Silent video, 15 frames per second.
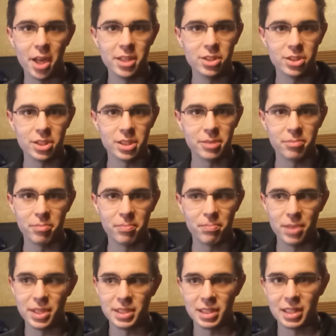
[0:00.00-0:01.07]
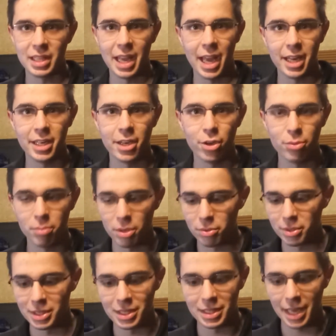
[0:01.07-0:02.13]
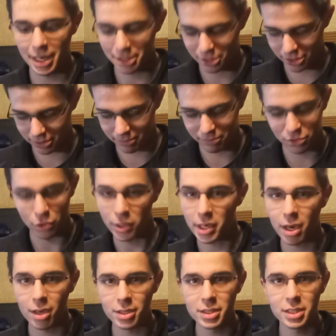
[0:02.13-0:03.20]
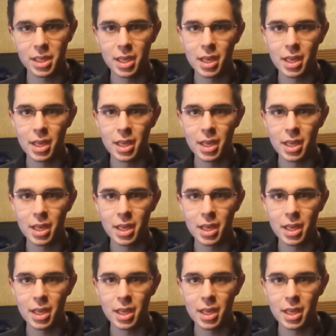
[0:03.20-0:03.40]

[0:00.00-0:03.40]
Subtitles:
just basically handheld but with detached Joy-Cons.